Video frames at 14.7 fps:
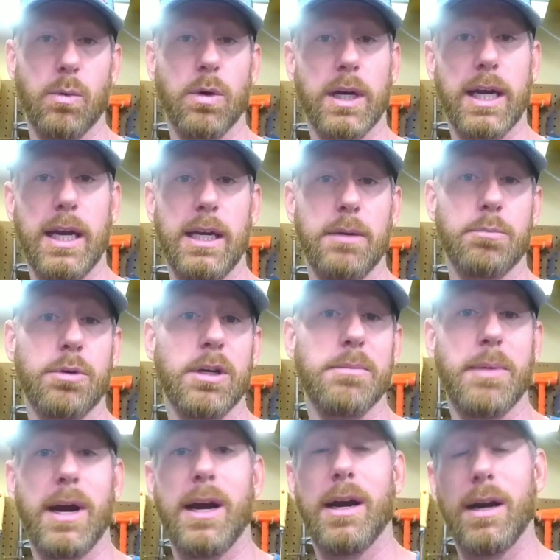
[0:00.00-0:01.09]
We're getting
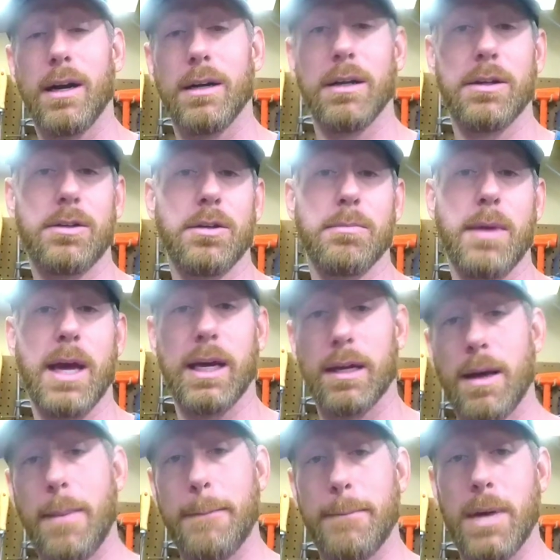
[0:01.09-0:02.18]
prepared to
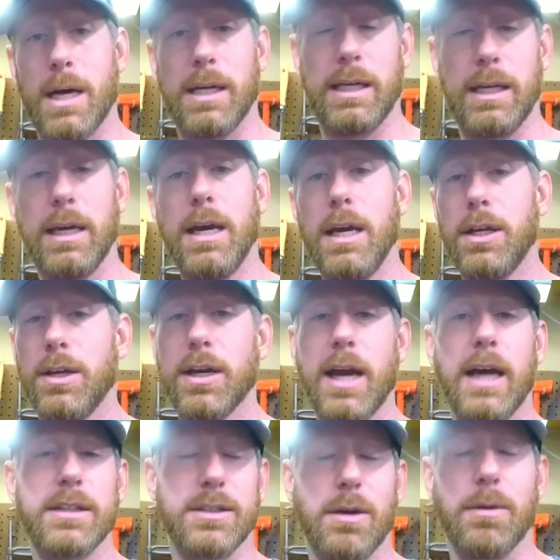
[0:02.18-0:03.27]
make money. You
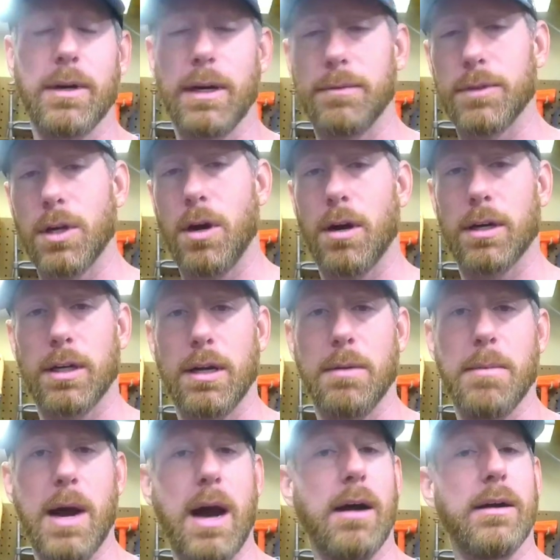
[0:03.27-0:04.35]
guys know what I'm talking
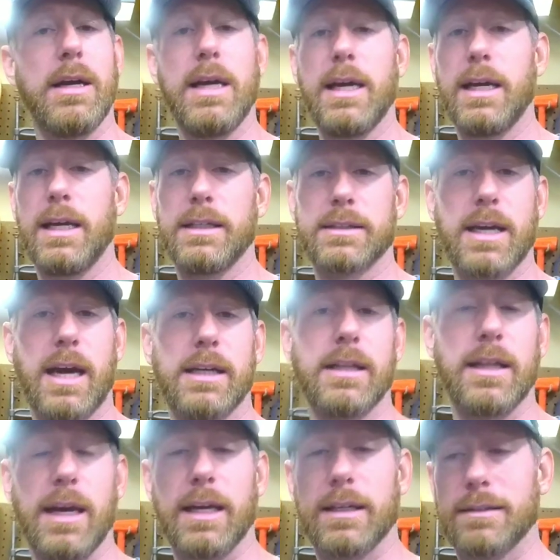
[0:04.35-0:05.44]
about. It's
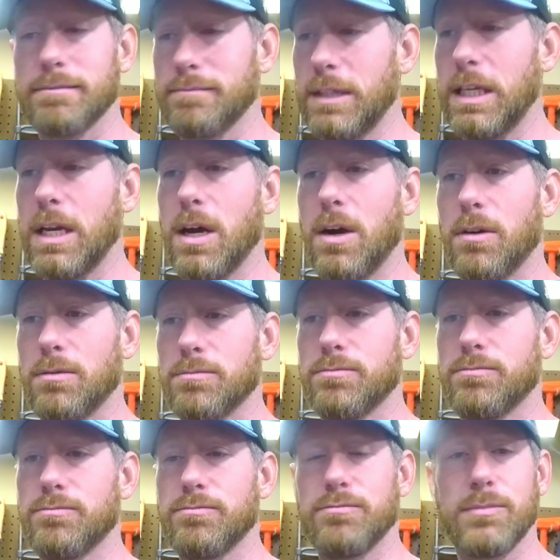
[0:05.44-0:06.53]
kind of like, you know,
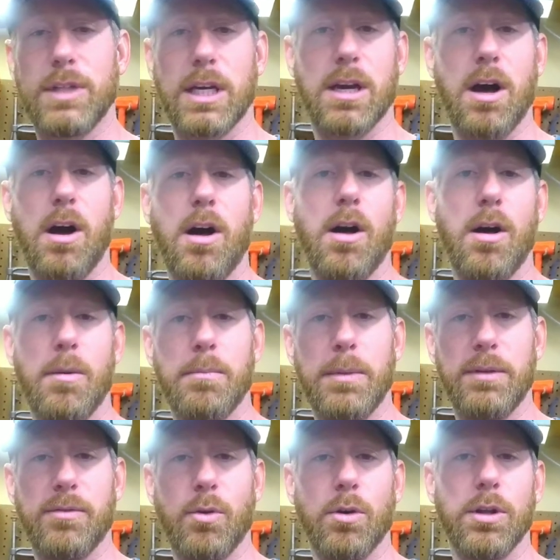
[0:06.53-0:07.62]
the calm
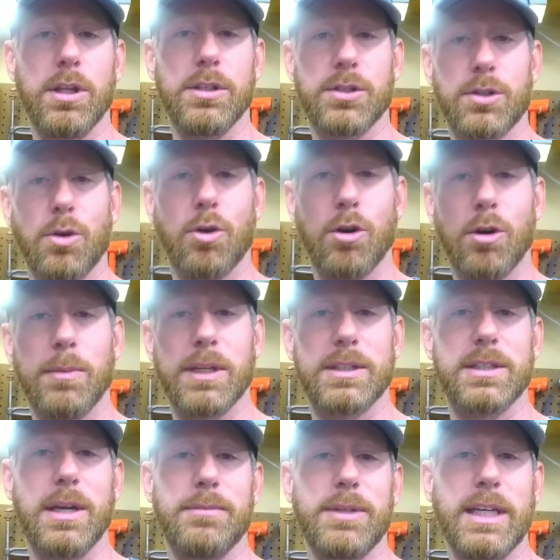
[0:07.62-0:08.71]
before the storm,
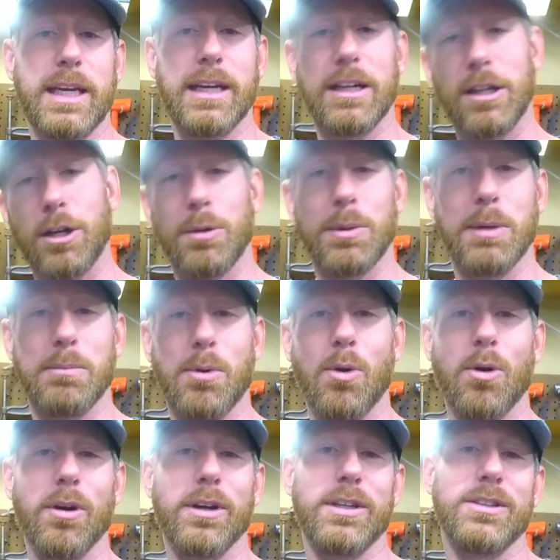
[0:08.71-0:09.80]
except you get a little bit
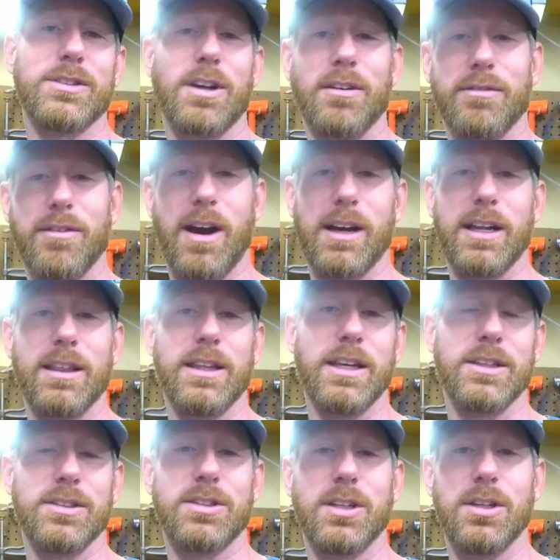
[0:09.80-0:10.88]
bored and you start finding
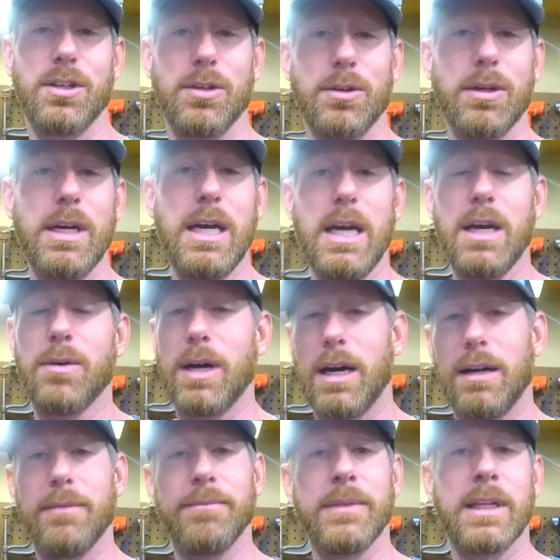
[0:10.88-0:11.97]
things to do.
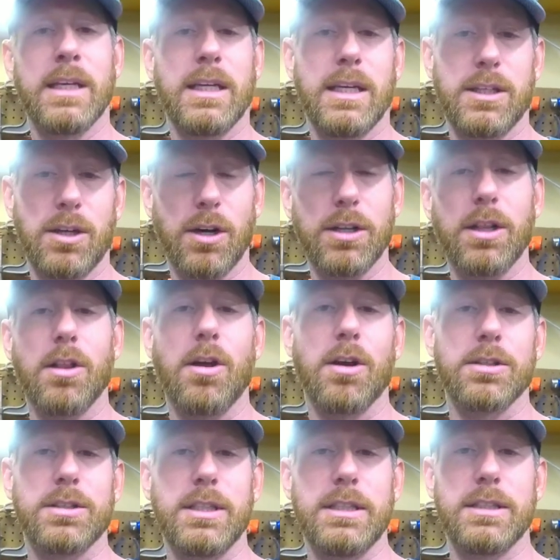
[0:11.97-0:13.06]
Well, during the
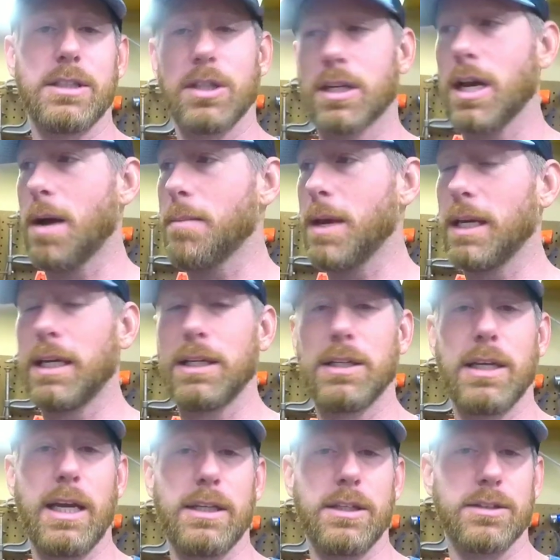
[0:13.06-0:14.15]
long season, you come in
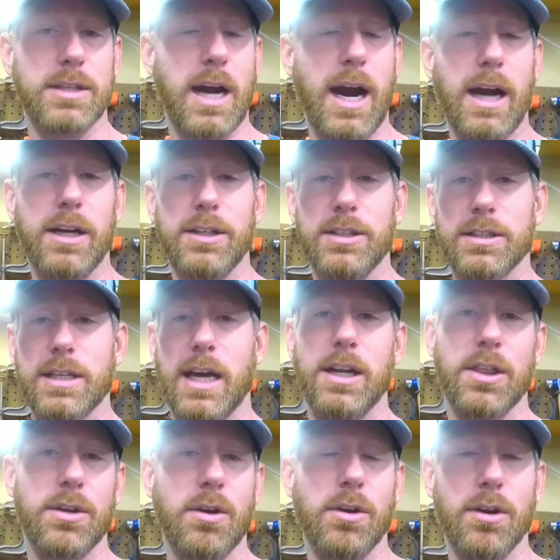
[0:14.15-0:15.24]
and, and you're tired and just
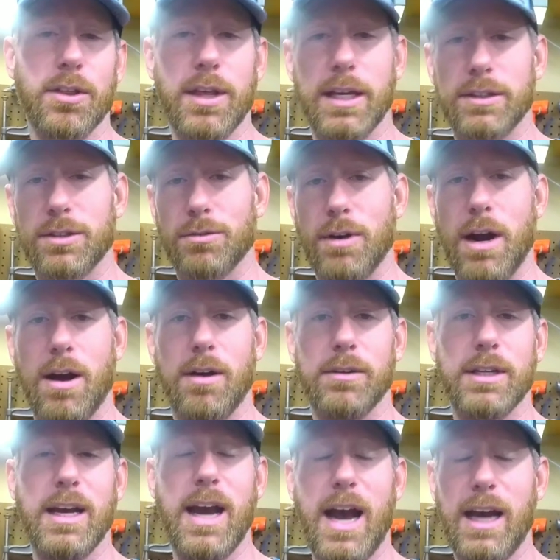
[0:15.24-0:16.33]
kind of throw your things
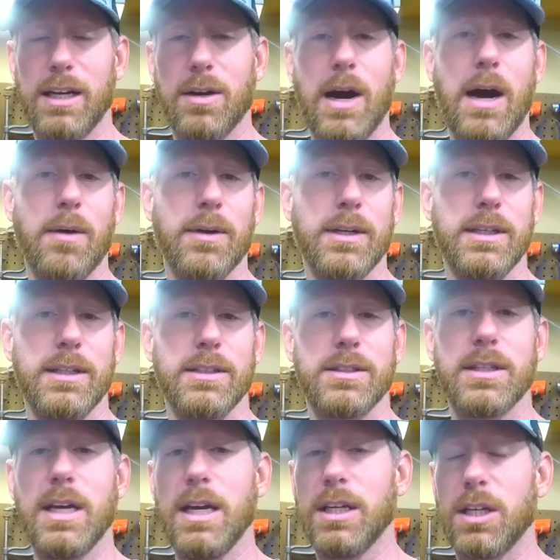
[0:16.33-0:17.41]
around. I know how it
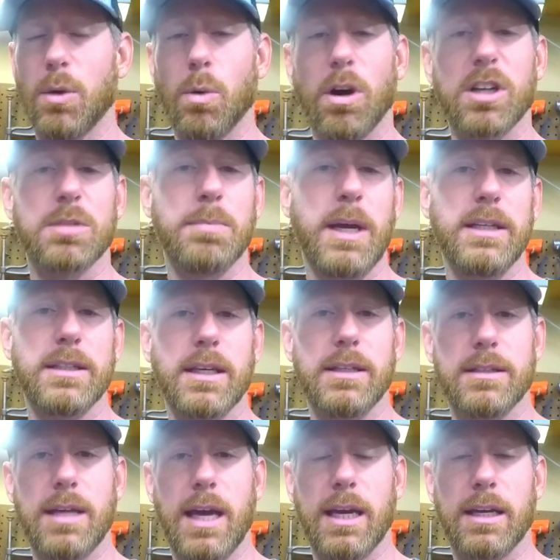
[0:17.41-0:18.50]
is. Your workspace
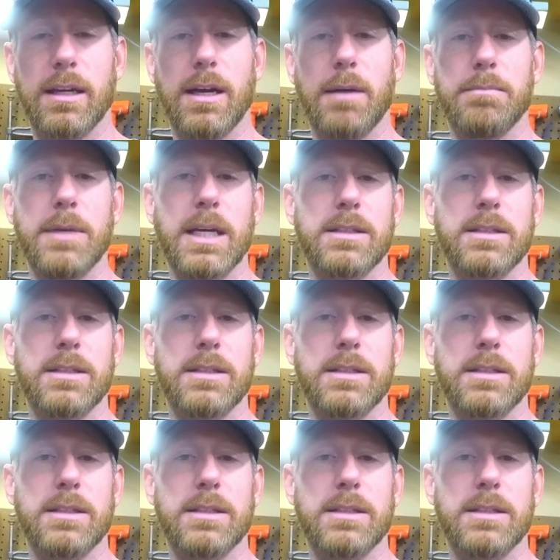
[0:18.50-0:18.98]
gets taken up.